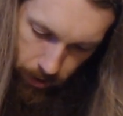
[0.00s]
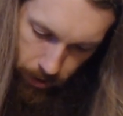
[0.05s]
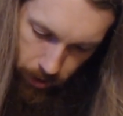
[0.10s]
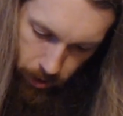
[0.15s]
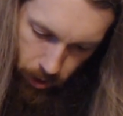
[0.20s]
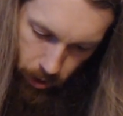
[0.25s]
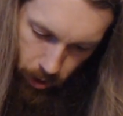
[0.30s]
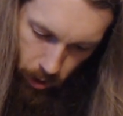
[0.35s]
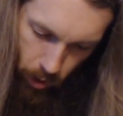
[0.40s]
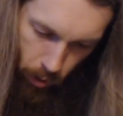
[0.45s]

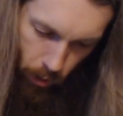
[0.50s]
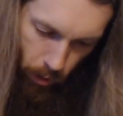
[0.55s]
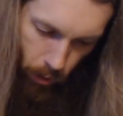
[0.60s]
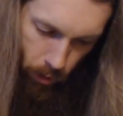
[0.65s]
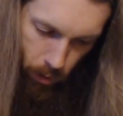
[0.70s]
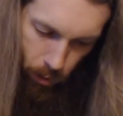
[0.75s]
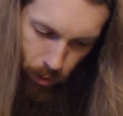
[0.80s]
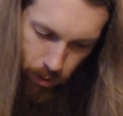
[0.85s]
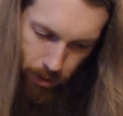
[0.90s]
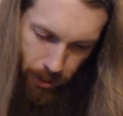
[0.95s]
So I
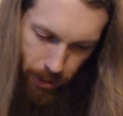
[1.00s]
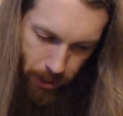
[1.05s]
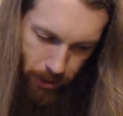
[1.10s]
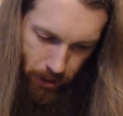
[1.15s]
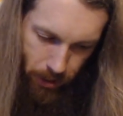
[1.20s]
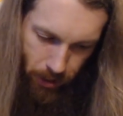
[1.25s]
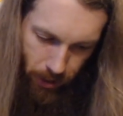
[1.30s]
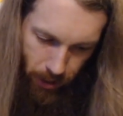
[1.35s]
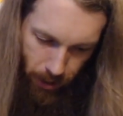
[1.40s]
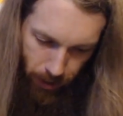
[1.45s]
went with
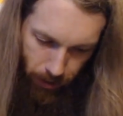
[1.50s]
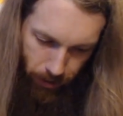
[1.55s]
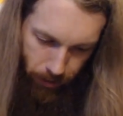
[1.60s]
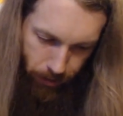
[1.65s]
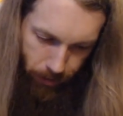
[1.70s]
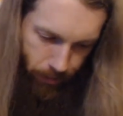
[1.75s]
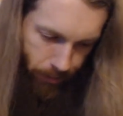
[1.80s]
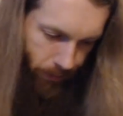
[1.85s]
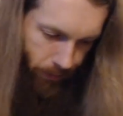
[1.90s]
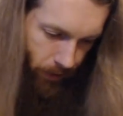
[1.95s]
Logitech,
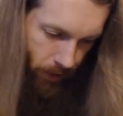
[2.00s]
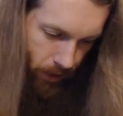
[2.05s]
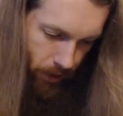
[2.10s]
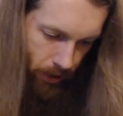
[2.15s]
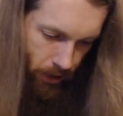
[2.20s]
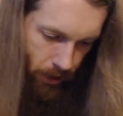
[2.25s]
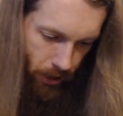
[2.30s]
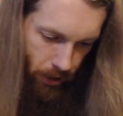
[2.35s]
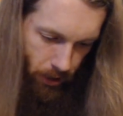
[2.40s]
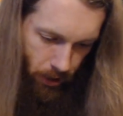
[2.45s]

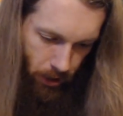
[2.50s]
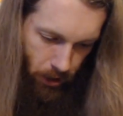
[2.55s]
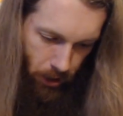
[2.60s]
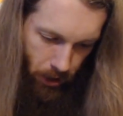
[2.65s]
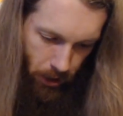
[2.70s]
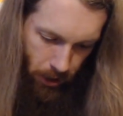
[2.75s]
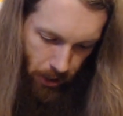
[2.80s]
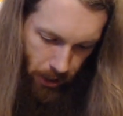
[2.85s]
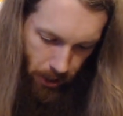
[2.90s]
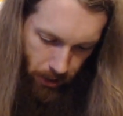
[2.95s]
the
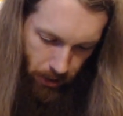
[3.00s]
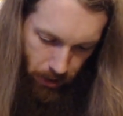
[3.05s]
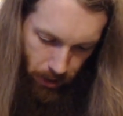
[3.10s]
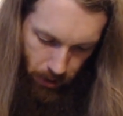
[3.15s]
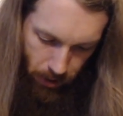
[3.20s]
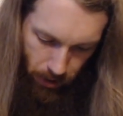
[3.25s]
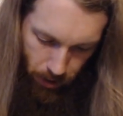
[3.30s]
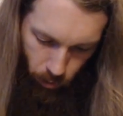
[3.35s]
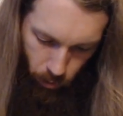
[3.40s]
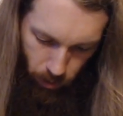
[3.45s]

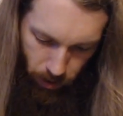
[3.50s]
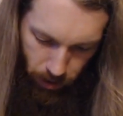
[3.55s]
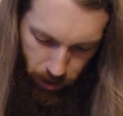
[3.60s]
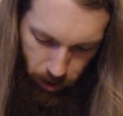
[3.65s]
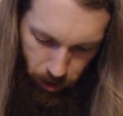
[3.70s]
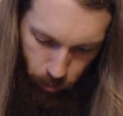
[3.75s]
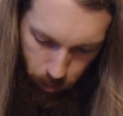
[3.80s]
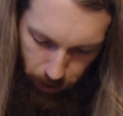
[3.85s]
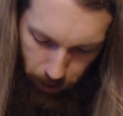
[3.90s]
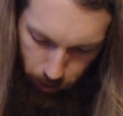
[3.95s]
G910 Orion
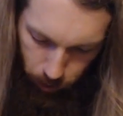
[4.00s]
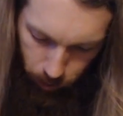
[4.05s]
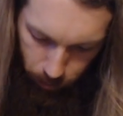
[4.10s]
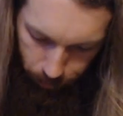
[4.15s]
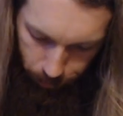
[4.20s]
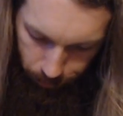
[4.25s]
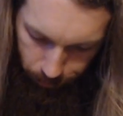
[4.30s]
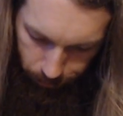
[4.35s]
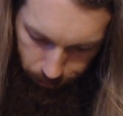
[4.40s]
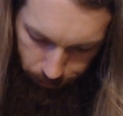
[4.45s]

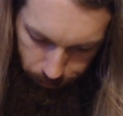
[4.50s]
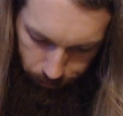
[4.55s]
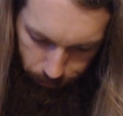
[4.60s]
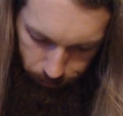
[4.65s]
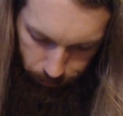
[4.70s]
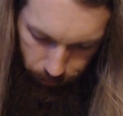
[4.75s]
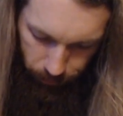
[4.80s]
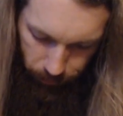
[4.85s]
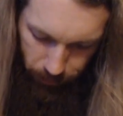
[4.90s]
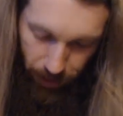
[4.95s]
Spectrum.
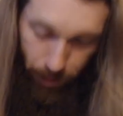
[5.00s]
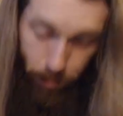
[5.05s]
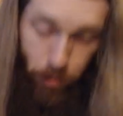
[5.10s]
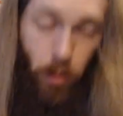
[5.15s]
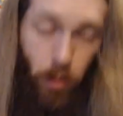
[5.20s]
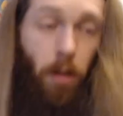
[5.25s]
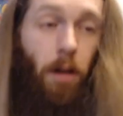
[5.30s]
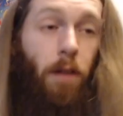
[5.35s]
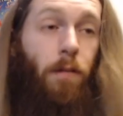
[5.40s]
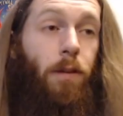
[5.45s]
I'm
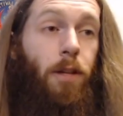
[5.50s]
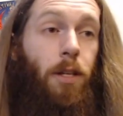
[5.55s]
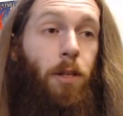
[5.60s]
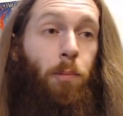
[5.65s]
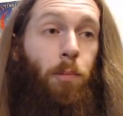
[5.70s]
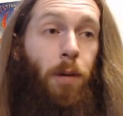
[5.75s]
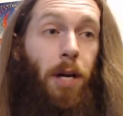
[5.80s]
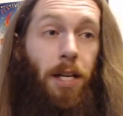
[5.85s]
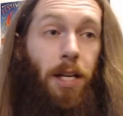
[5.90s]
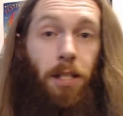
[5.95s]
sorry for this
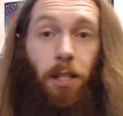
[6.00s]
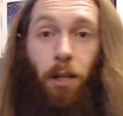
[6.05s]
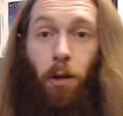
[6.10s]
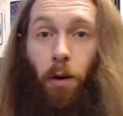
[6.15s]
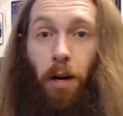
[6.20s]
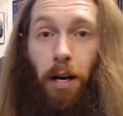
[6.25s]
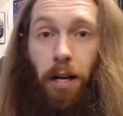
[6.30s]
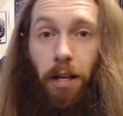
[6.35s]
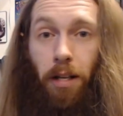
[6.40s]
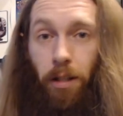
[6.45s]
plastic
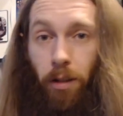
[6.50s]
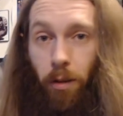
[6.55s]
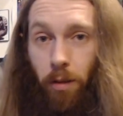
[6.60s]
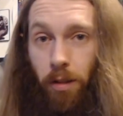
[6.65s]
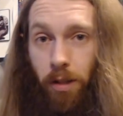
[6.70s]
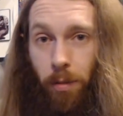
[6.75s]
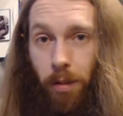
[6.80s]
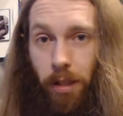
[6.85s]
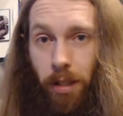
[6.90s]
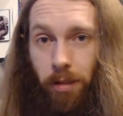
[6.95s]
crackling noise.
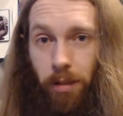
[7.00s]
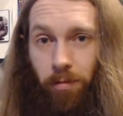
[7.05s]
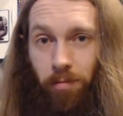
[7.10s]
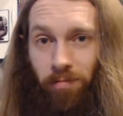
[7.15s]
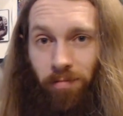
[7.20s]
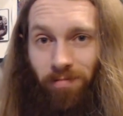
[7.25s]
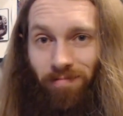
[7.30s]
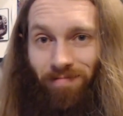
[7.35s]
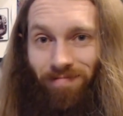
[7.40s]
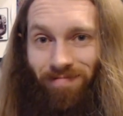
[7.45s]
I bet that
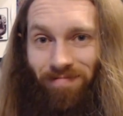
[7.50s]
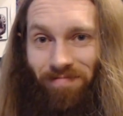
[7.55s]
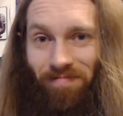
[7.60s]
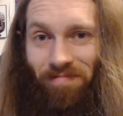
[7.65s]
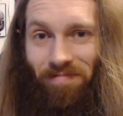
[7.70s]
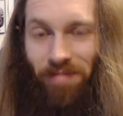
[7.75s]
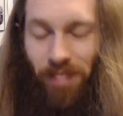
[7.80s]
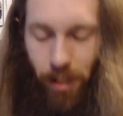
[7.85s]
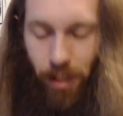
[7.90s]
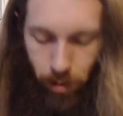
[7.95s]

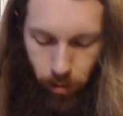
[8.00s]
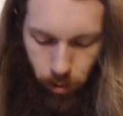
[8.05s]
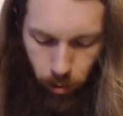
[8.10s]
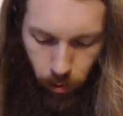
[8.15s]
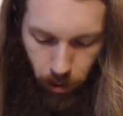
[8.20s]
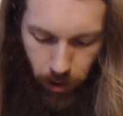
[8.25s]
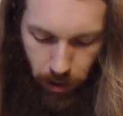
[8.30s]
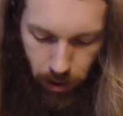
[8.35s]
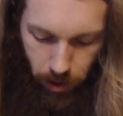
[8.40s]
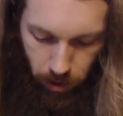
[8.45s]
sounds
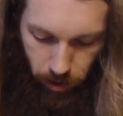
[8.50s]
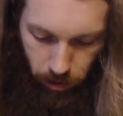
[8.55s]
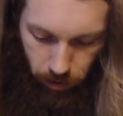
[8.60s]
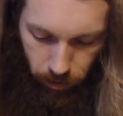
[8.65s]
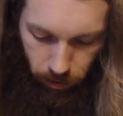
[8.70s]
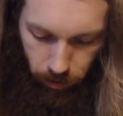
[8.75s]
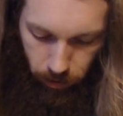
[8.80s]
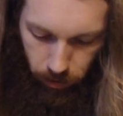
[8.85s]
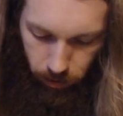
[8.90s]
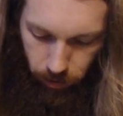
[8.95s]
great on a
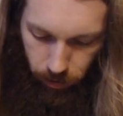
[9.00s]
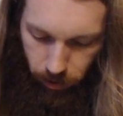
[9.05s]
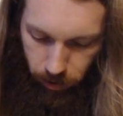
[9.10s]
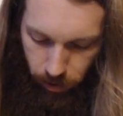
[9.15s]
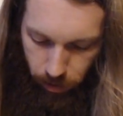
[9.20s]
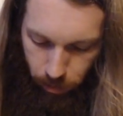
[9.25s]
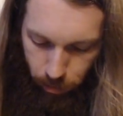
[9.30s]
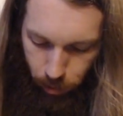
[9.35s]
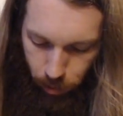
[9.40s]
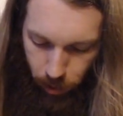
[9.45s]

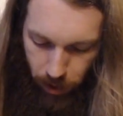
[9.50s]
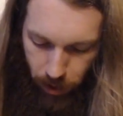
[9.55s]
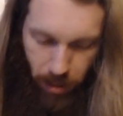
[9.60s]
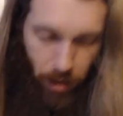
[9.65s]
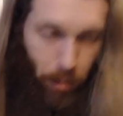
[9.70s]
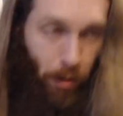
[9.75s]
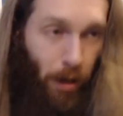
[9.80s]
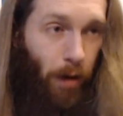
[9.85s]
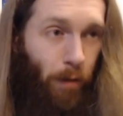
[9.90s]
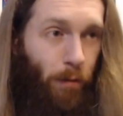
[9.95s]
Blue
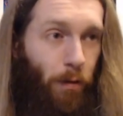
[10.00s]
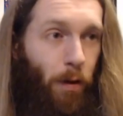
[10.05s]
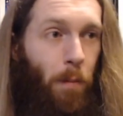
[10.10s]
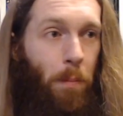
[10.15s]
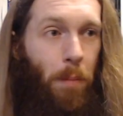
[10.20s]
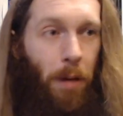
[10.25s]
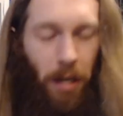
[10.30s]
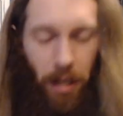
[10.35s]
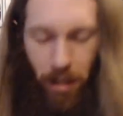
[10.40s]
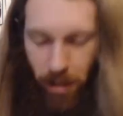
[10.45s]
Yeti microphone,
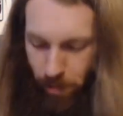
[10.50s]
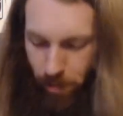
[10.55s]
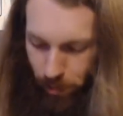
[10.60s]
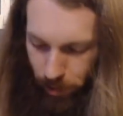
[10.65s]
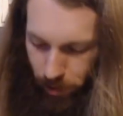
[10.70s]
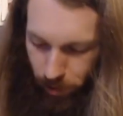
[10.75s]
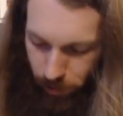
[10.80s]
picking up